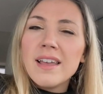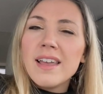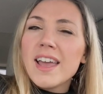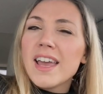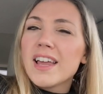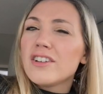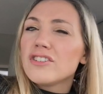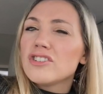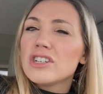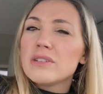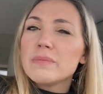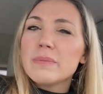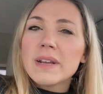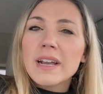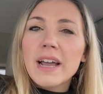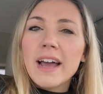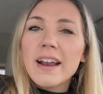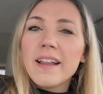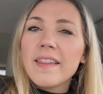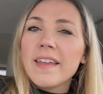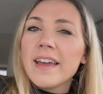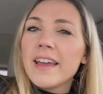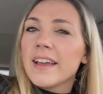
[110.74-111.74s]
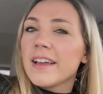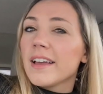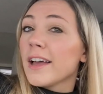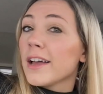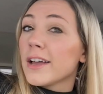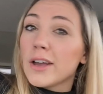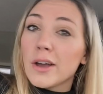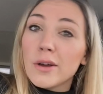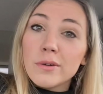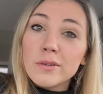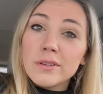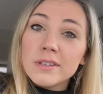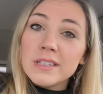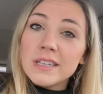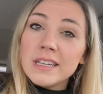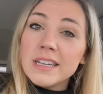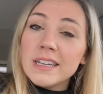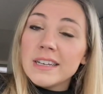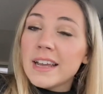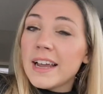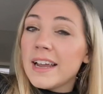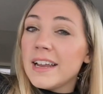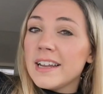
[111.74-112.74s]
It'll just be kind of like a
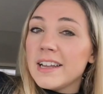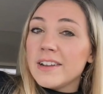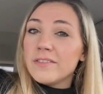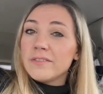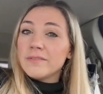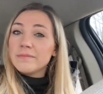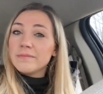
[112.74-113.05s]
cozy night in.